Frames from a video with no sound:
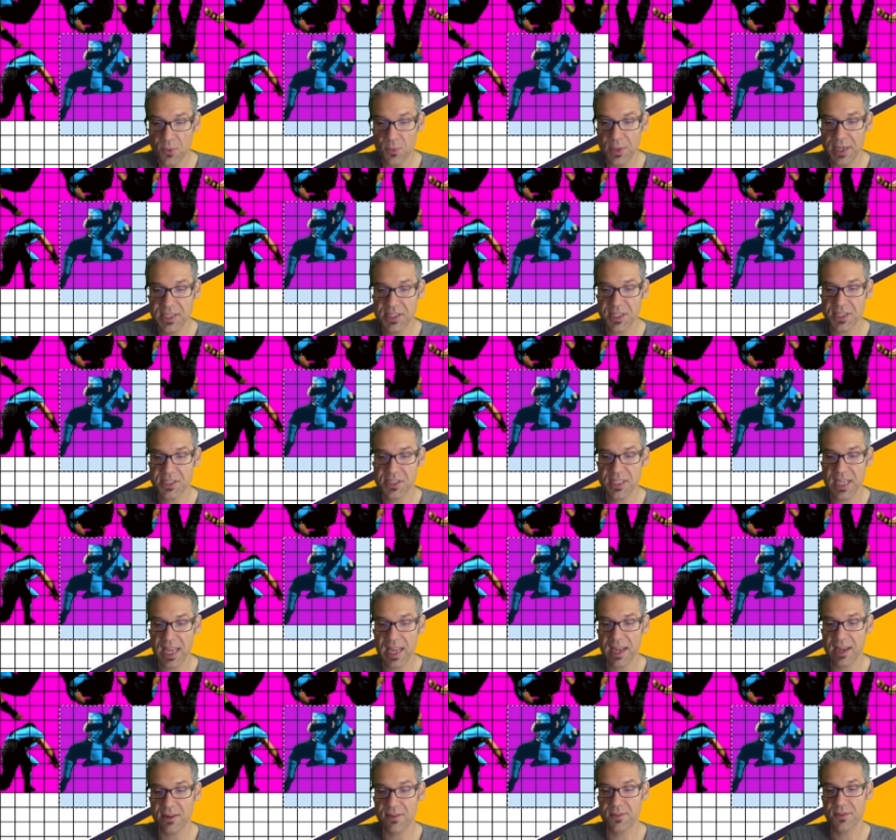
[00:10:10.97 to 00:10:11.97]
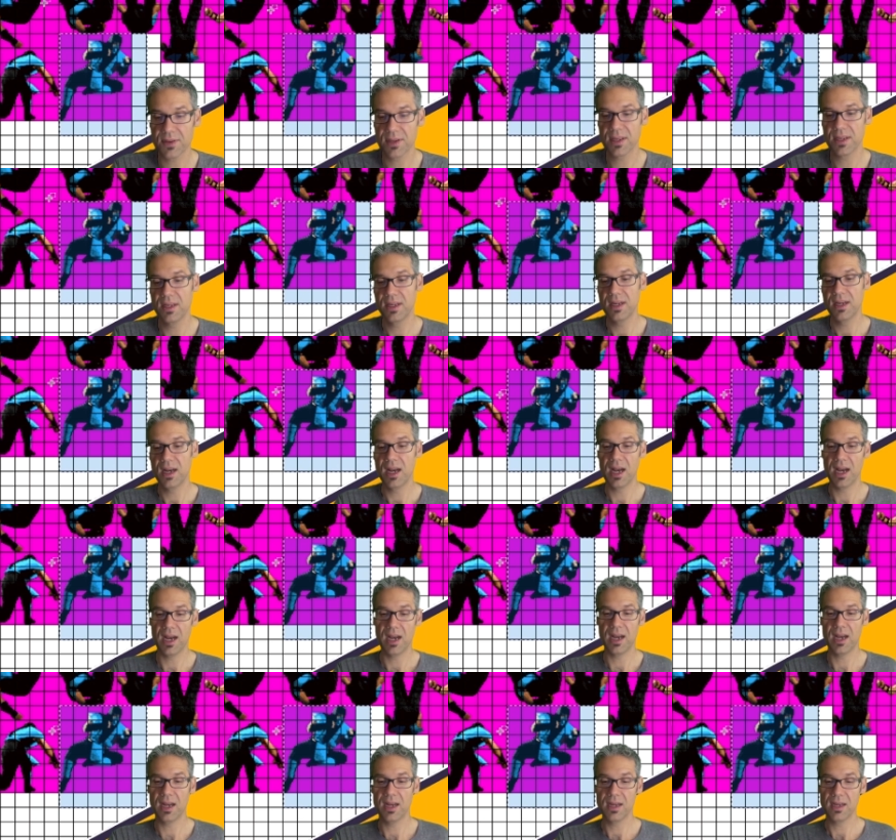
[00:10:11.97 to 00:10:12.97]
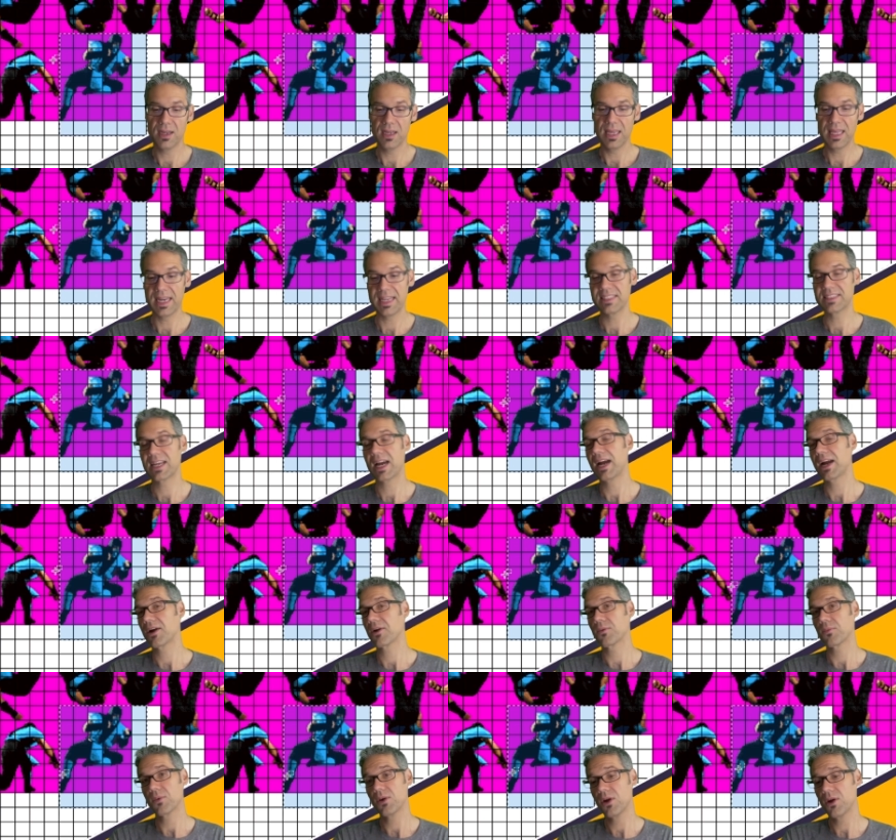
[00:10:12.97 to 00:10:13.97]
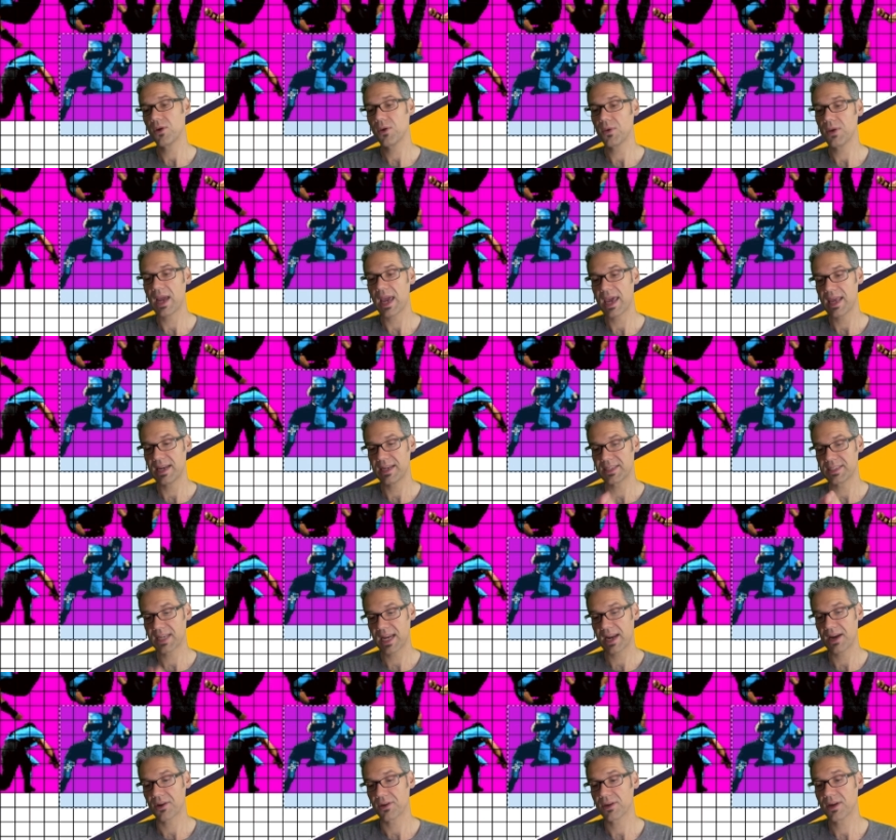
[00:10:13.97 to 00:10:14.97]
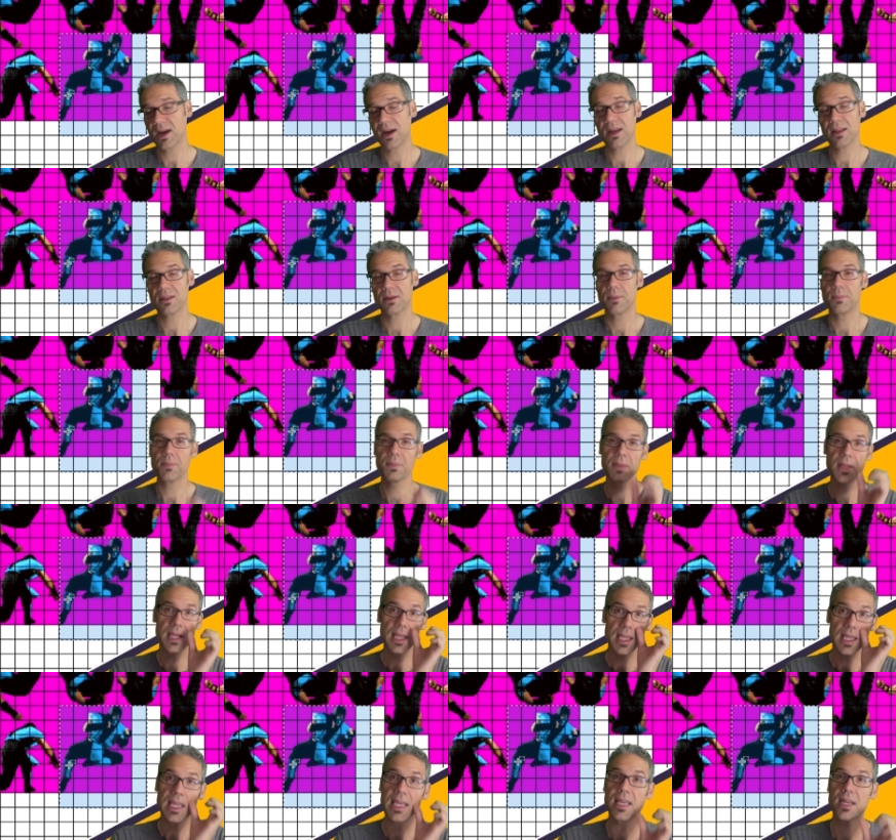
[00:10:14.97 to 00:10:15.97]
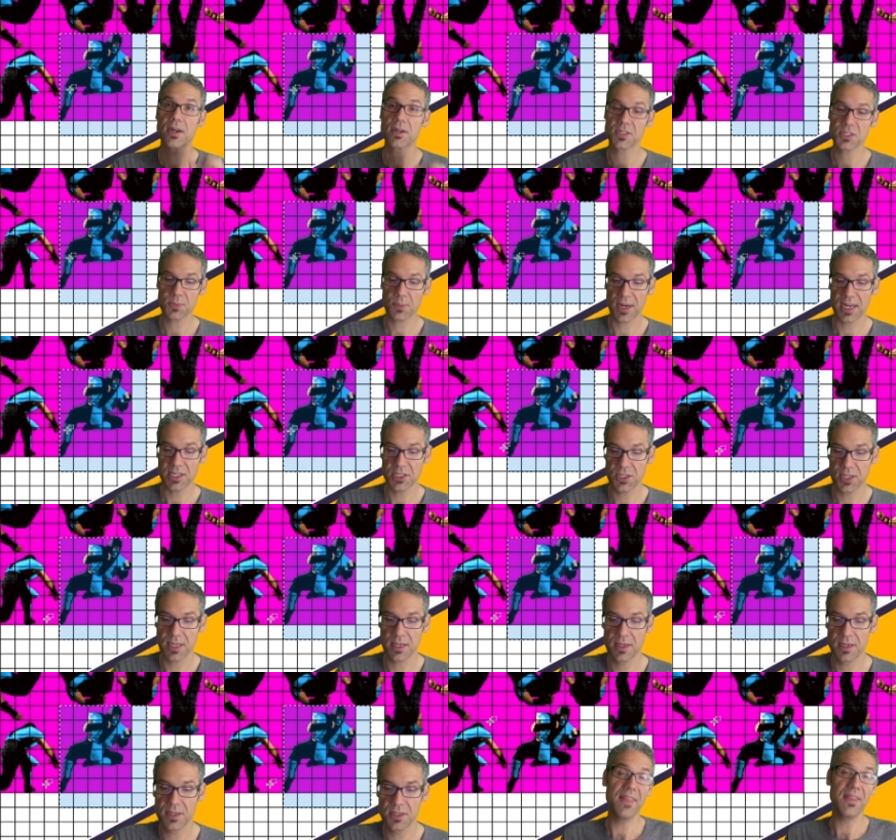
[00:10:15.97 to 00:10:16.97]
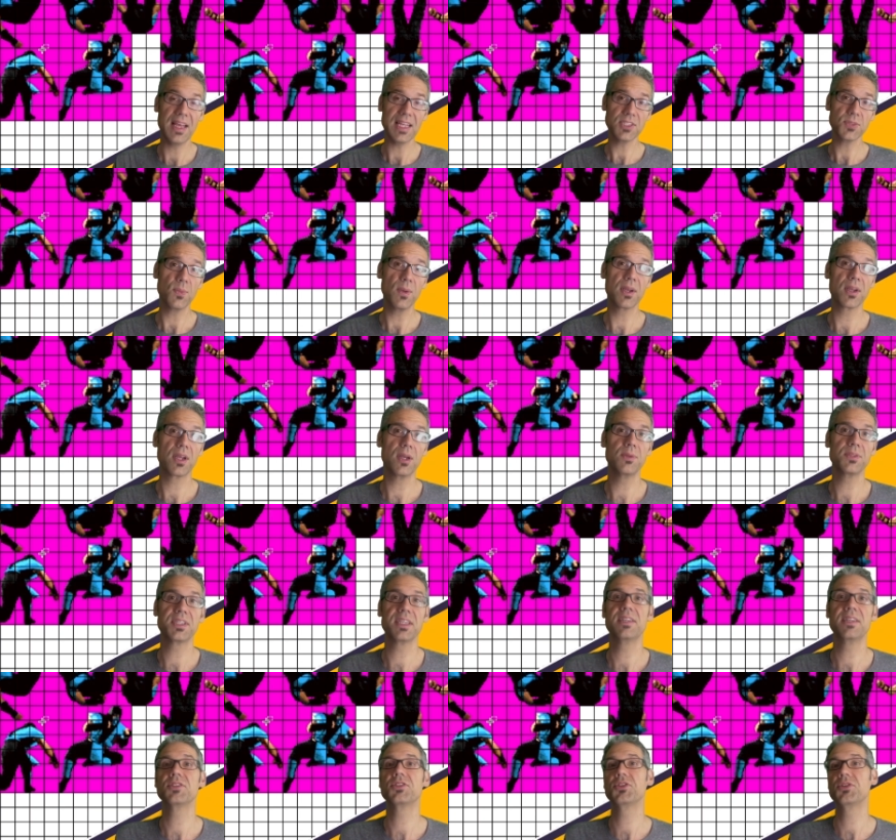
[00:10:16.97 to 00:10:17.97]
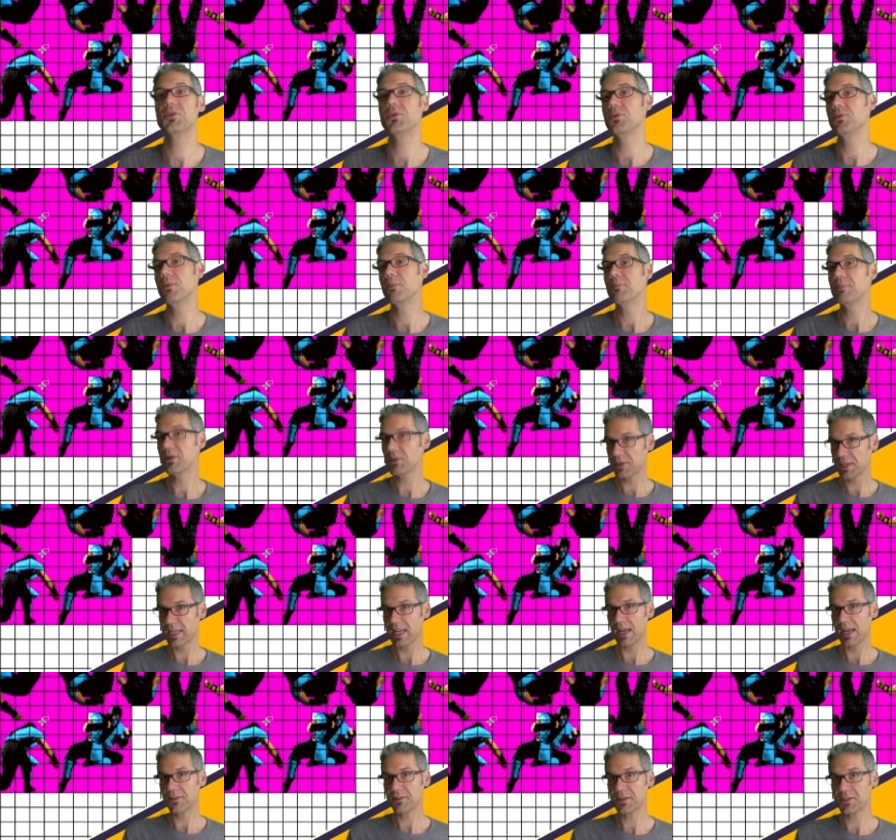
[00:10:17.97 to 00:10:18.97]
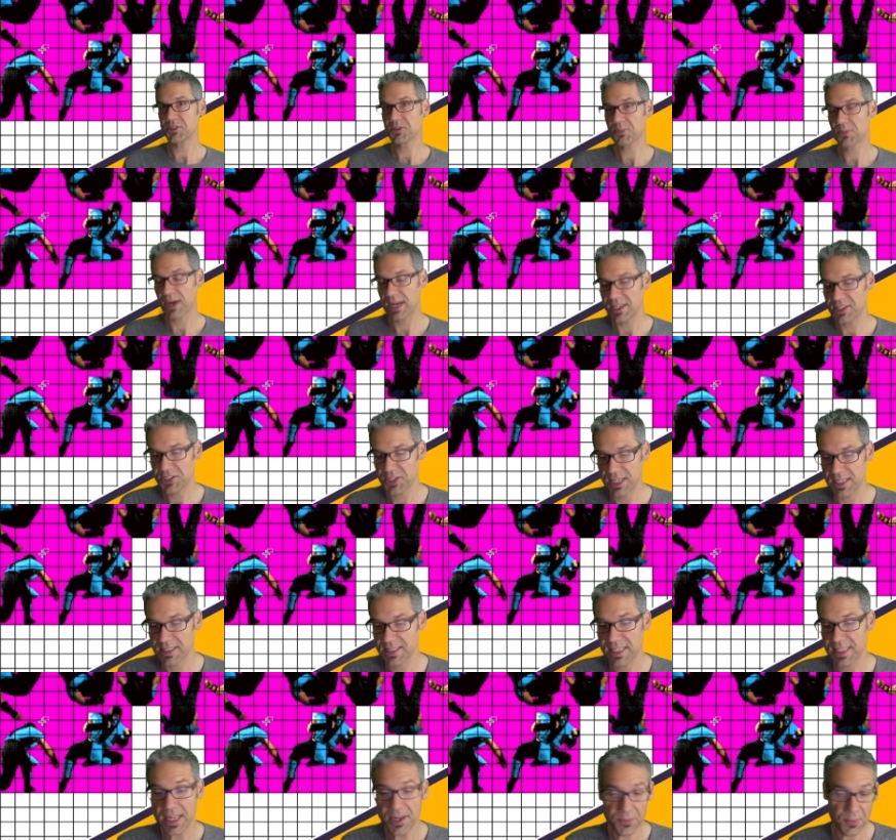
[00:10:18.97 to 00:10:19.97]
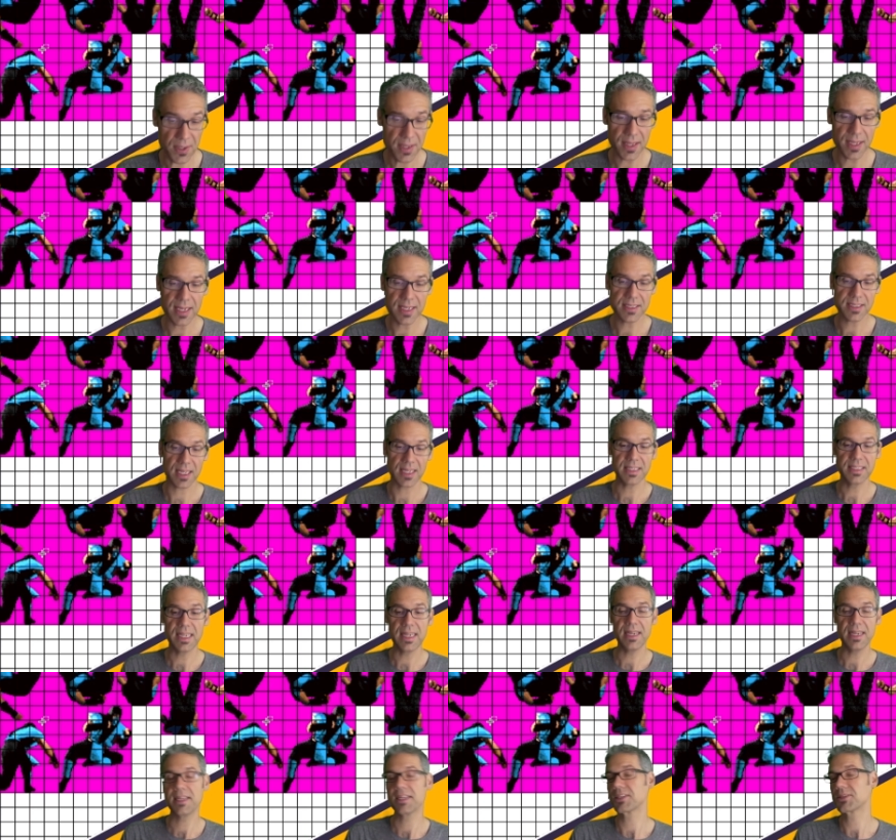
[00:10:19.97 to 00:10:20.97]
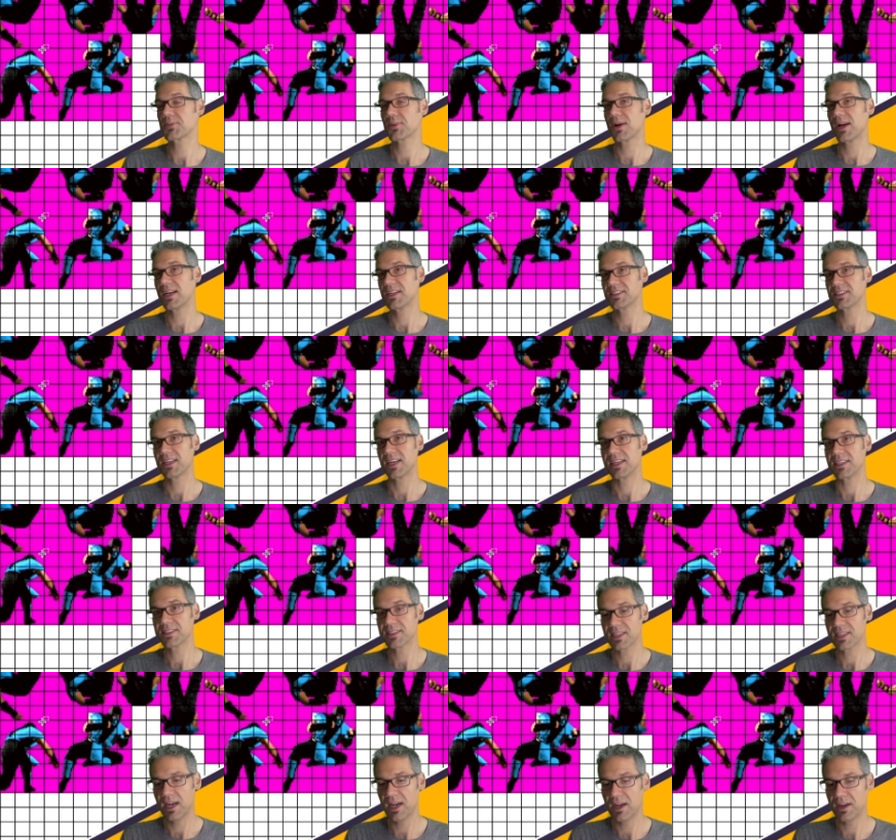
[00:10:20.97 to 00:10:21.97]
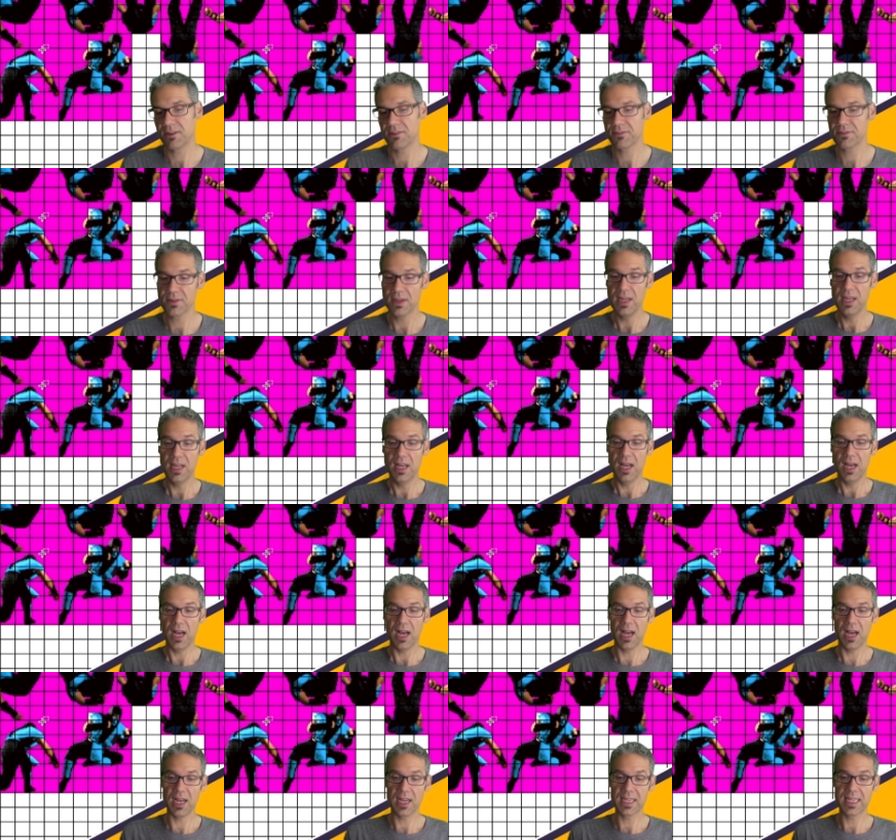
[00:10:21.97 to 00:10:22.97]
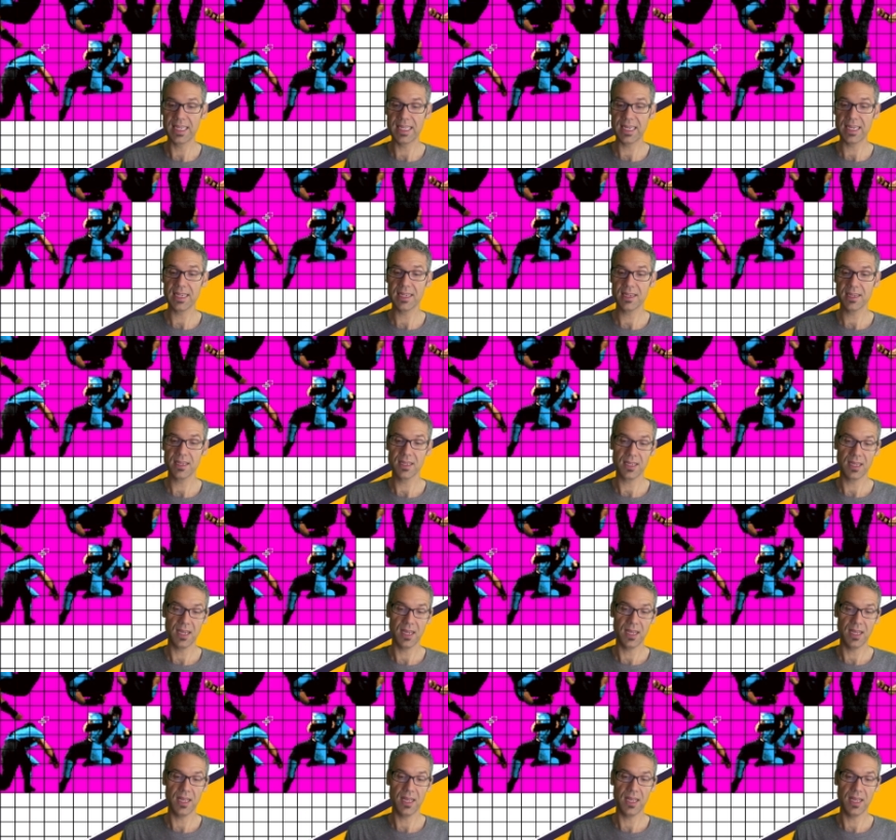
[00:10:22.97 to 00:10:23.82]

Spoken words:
we just saved an entire row and entire column in our sprite sheet. And that's what goes into building out these sprite sheets. It really is a tedious process of getting